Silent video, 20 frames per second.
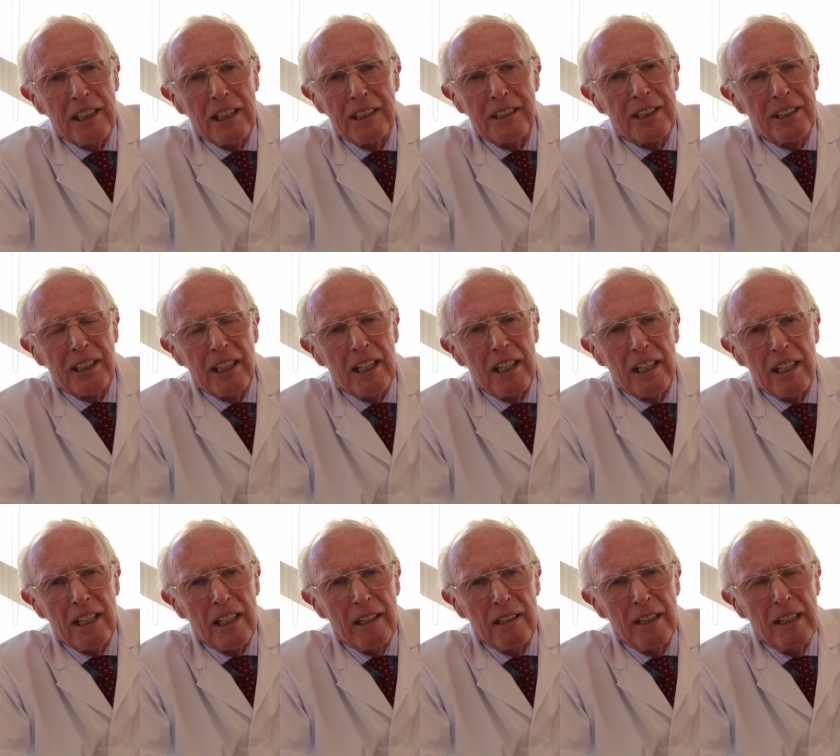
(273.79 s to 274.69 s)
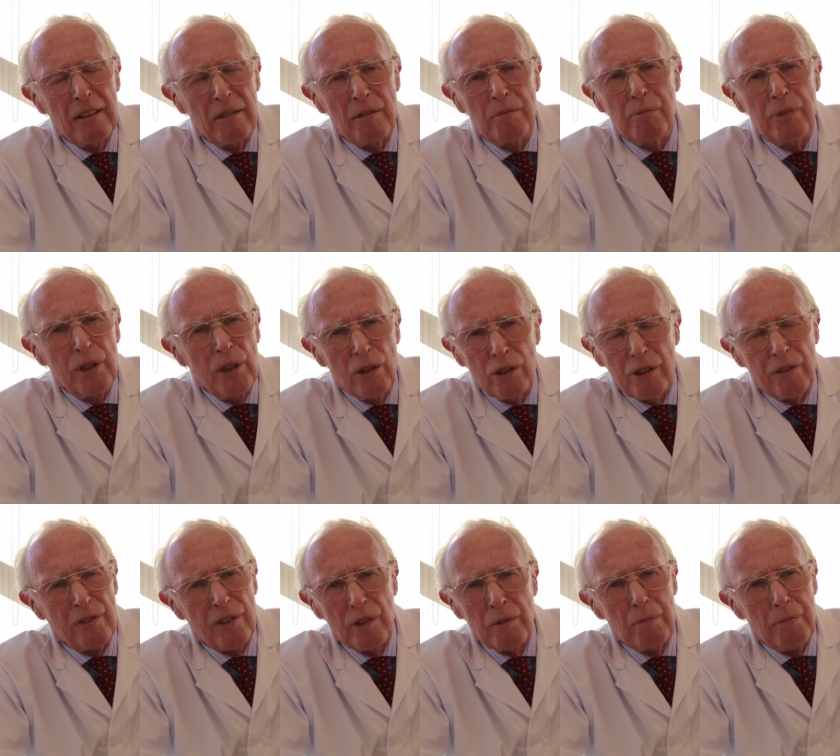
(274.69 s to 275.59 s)
It's a
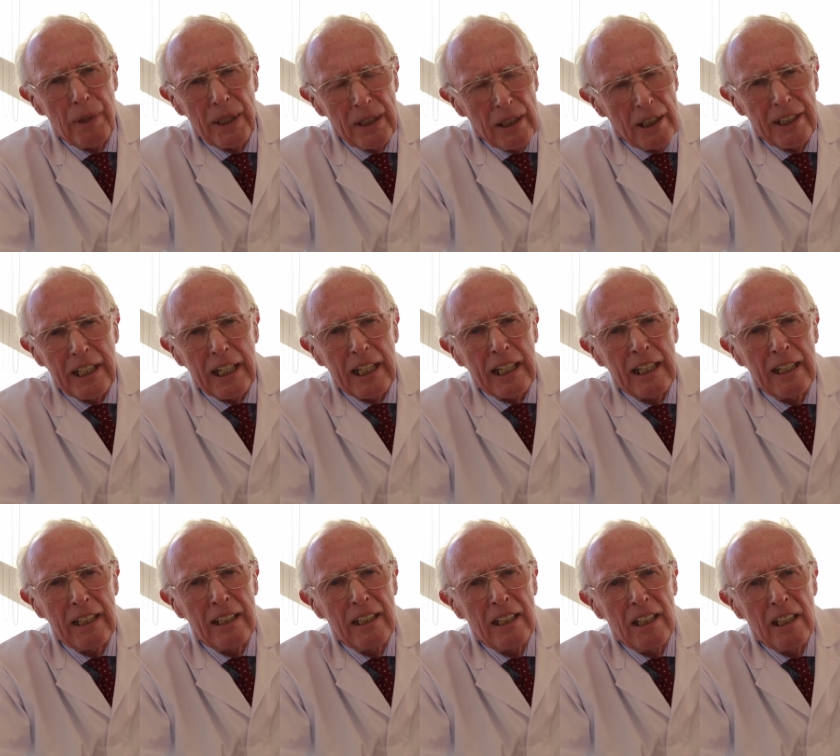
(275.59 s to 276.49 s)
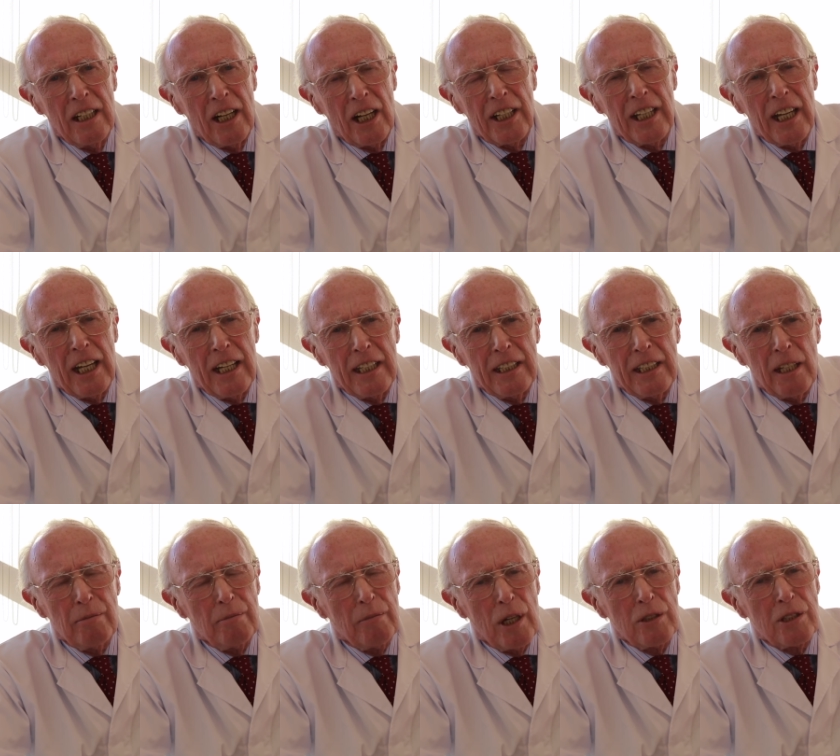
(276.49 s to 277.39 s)
beautiful building in
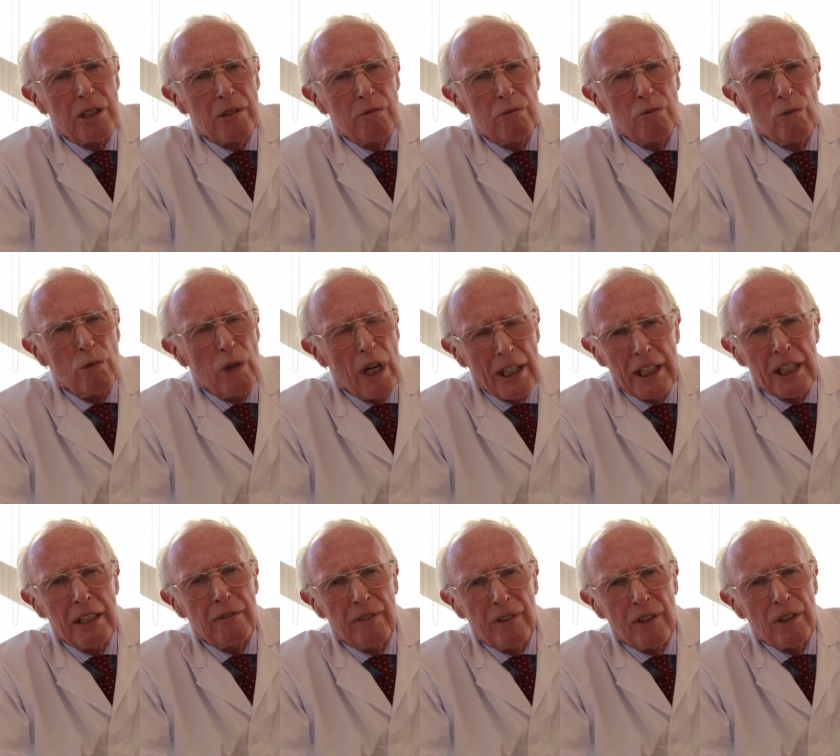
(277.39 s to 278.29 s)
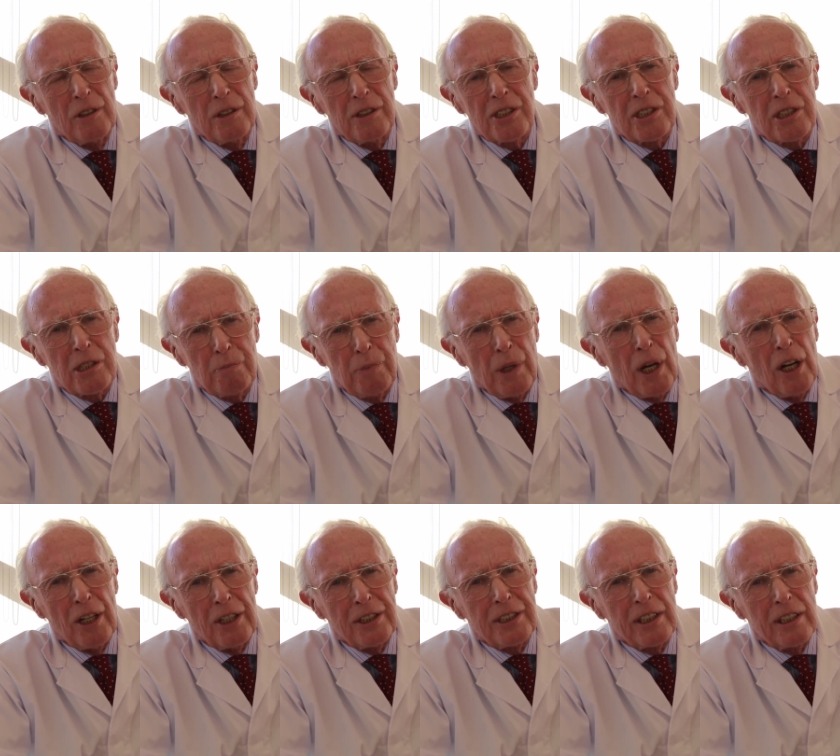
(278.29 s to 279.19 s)
the most wonderful
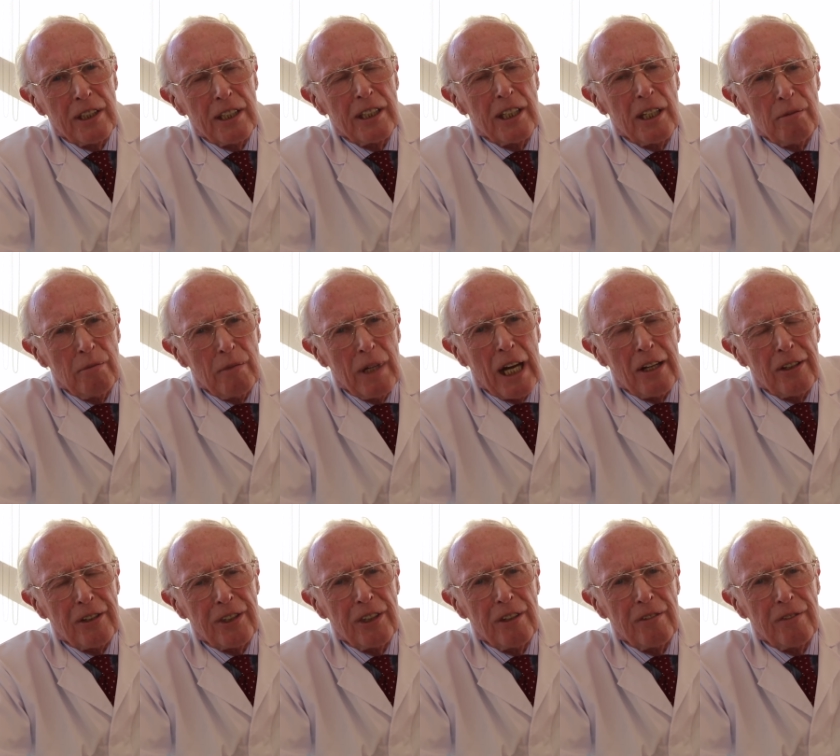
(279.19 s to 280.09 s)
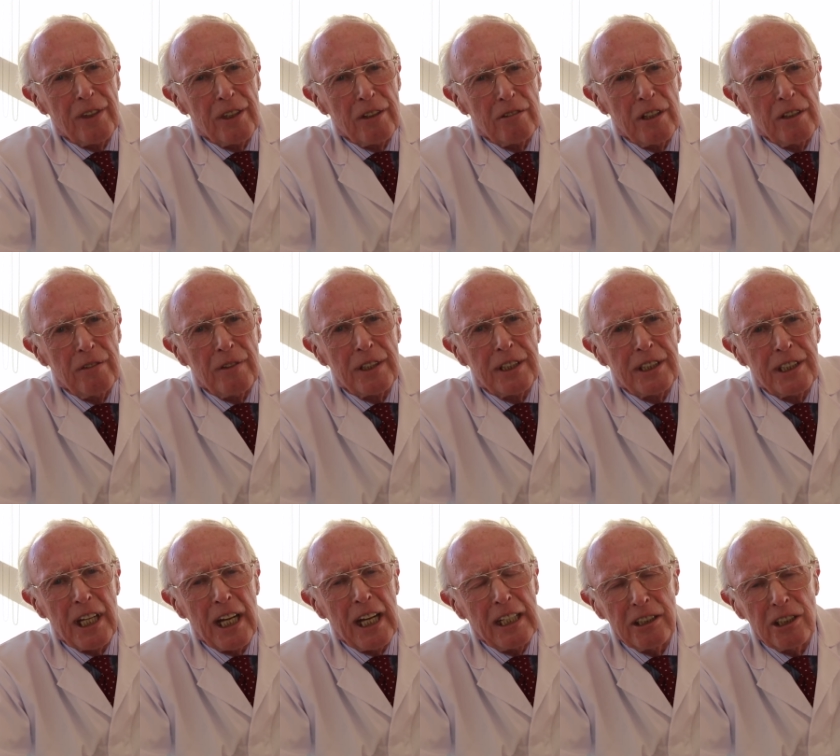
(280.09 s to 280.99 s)
spot at the mouth of the River
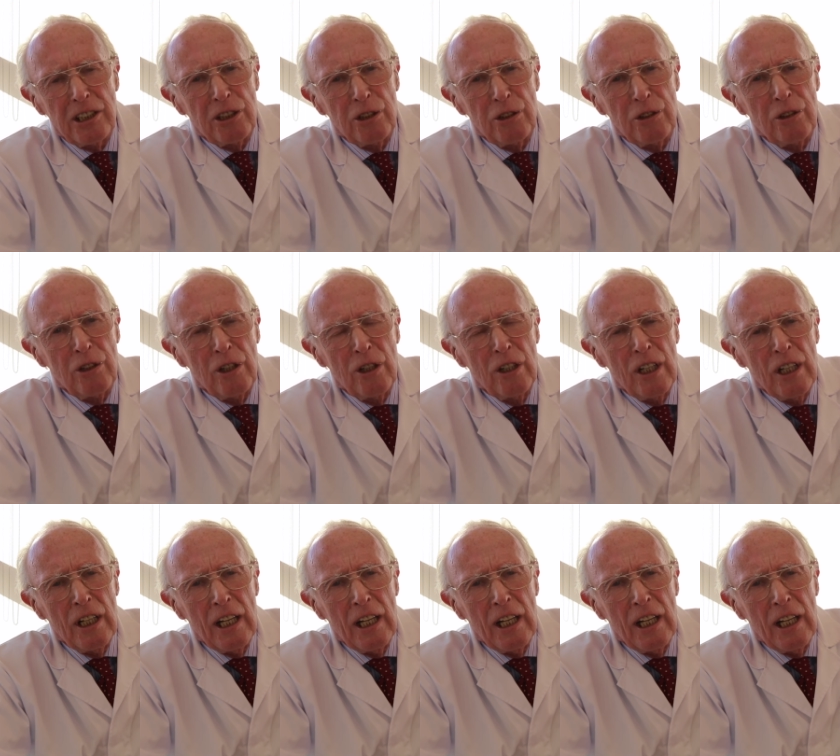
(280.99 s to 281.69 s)
Tejo